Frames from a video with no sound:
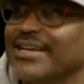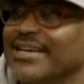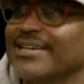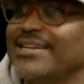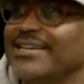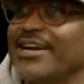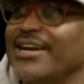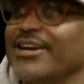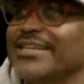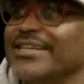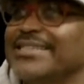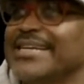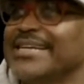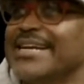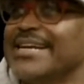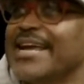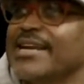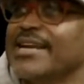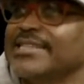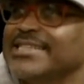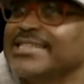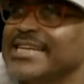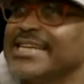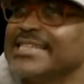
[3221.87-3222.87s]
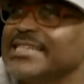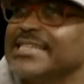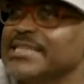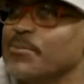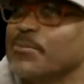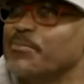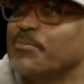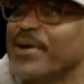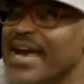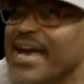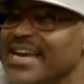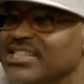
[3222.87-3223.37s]
there is an
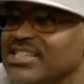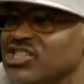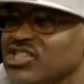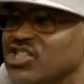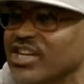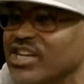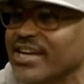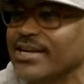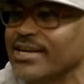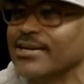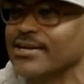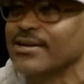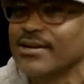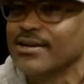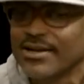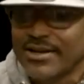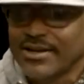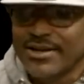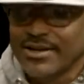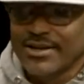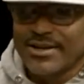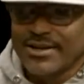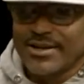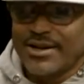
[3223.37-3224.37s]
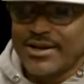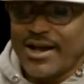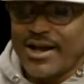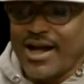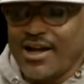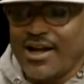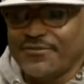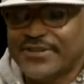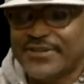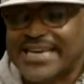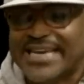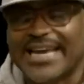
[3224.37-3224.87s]
anticipation
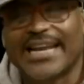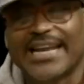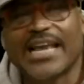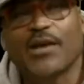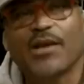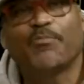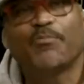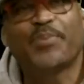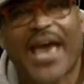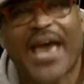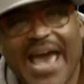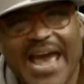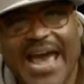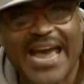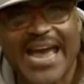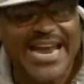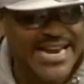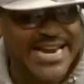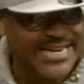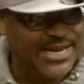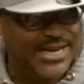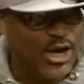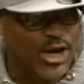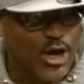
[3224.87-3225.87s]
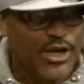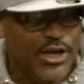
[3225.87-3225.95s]
of getting paid.